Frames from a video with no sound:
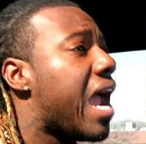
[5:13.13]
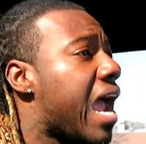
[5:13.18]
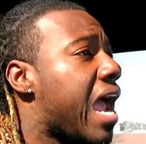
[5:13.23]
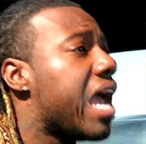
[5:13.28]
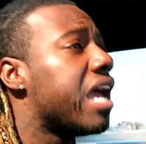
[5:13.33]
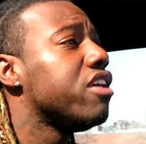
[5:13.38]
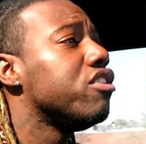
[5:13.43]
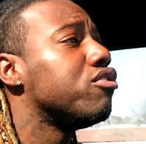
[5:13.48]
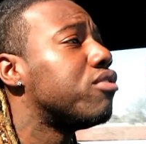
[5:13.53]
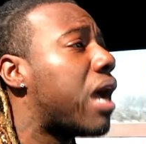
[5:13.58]

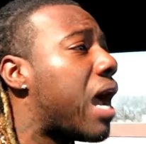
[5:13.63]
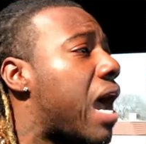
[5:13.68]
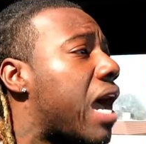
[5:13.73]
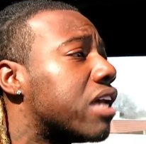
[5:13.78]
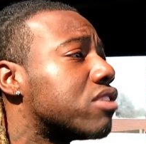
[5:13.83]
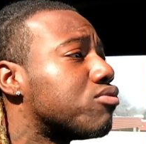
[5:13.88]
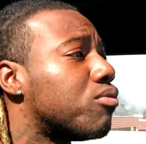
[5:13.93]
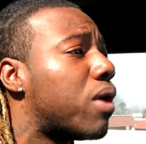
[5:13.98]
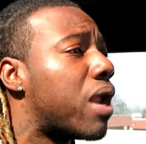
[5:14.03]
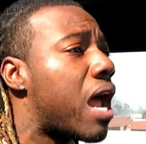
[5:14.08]
And you
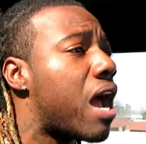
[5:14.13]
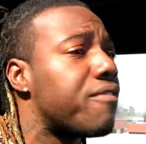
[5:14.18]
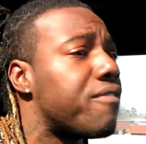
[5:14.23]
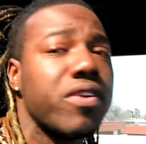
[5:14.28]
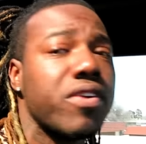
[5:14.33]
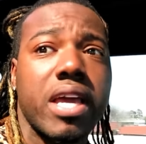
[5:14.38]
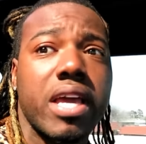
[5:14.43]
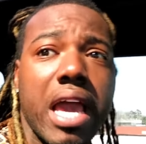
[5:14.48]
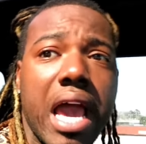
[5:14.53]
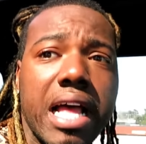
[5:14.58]
guys, what I
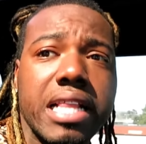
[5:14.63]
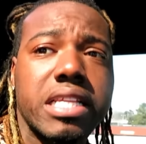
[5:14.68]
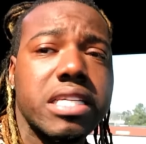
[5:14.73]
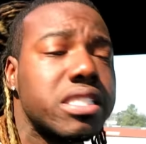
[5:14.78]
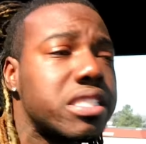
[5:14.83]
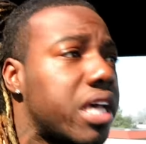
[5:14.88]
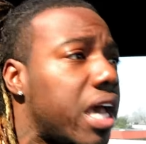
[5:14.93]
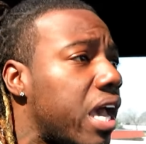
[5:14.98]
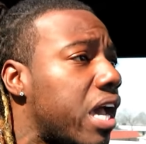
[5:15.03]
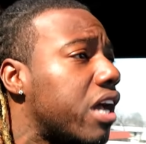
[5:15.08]
forgot to
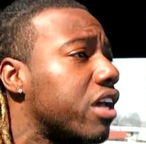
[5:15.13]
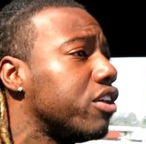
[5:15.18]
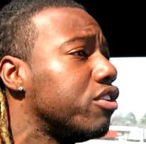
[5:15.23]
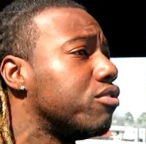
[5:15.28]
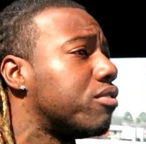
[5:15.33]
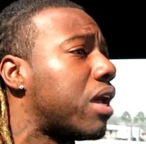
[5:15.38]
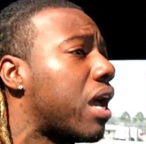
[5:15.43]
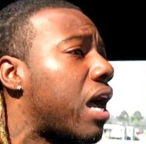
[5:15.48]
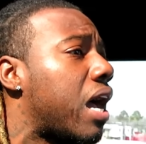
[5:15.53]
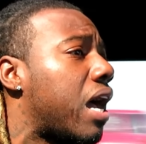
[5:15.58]
tell
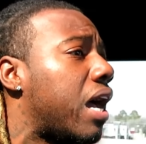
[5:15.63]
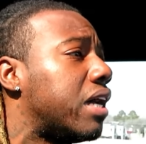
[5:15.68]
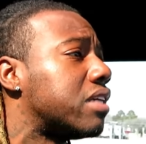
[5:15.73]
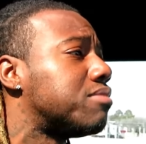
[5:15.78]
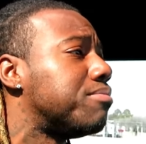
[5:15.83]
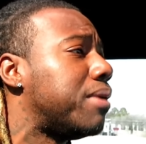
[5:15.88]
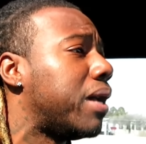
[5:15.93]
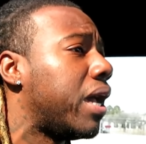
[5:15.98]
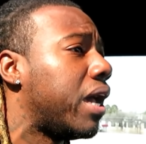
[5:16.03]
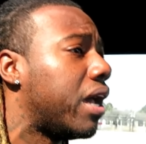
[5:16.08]
you
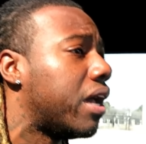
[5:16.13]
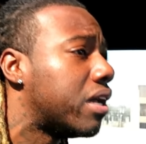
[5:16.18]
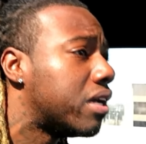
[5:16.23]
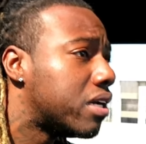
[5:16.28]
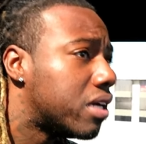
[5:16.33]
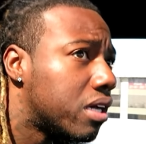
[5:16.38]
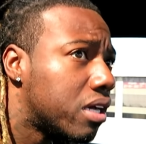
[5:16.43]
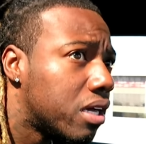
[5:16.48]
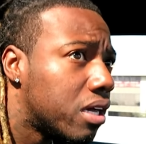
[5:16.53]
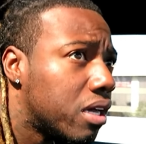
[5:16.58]
guys,
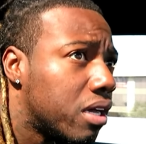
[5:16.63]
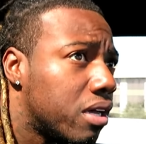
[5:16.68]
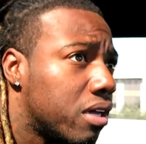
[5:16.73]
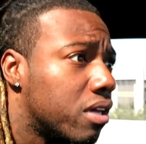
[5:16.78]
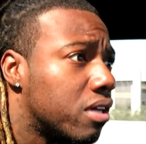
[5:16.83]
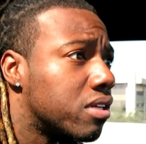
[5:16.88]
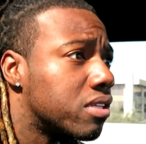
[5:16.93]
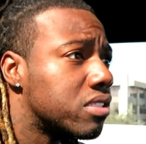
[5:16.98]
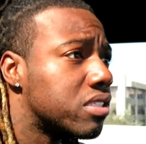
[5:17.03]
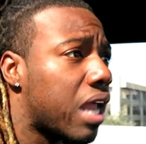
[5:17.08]

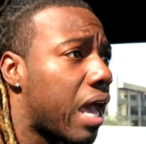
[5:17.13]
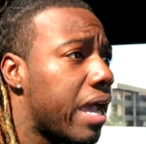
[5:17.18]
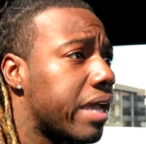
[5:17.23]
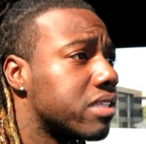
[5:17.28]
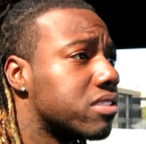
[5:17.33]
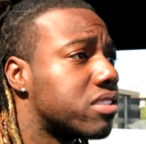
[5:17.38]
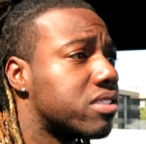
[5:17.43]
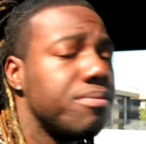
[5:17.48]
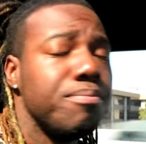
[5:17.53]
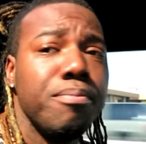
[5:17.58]
man,
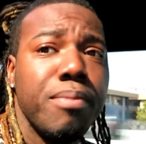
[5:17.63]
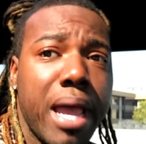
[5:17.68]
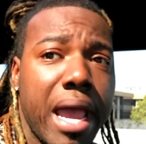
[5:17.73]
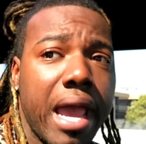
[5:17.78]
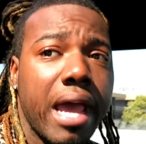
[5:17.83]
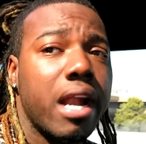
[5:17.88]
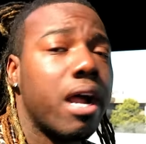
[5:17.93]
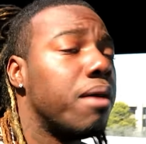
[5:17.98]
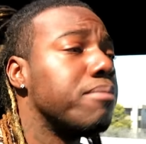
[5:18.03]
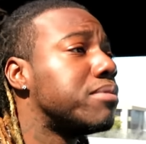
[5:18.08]
like,
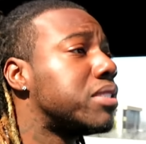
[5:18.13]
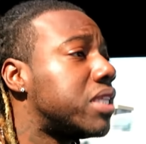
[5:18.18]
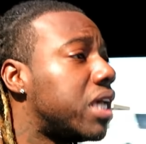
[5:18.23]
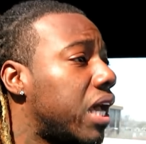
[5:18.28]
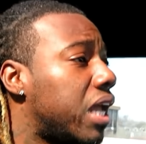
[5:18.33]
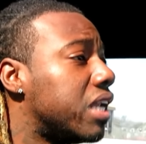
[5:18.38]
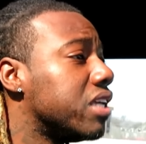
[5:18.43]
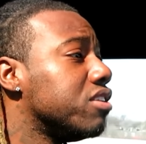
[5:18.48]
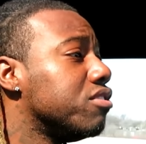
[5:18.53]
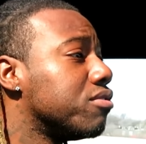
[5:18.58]
man, I'm
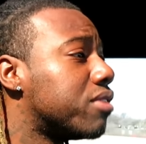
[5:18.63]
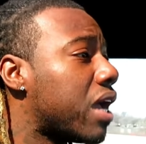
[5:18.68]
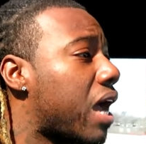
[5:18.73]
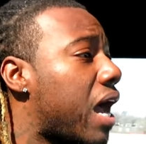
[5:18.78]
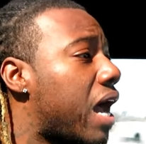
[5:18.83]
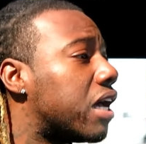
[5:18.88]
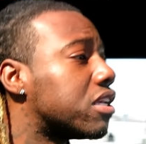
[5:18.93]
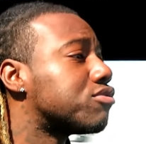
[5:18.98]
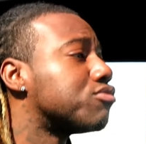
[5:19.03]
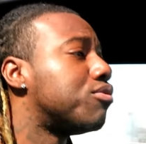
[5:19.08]
telling you
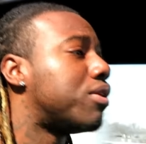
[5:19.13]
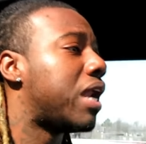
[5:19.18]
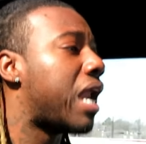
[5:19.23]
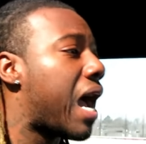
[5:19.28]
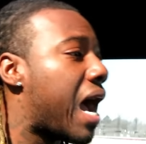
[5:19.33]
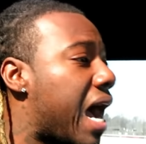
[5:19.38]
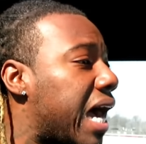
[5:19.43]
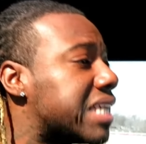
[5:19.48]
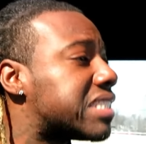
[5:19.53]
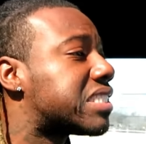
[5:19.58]
guys, when
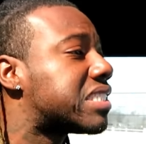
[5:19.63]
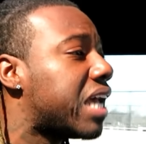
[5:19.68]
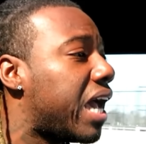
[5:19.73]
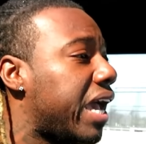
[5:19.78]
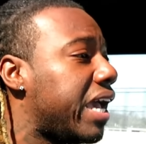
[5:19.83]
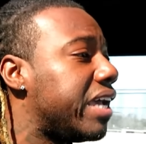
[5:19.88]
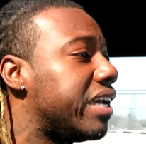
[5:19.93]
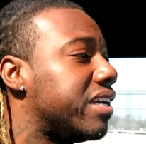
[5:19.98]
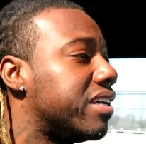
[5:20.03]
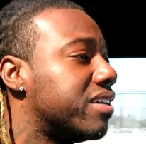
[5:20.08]
I
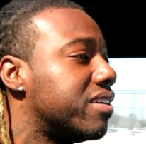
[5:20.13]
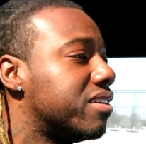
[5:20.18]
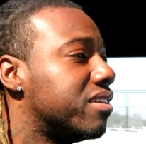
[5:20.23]
say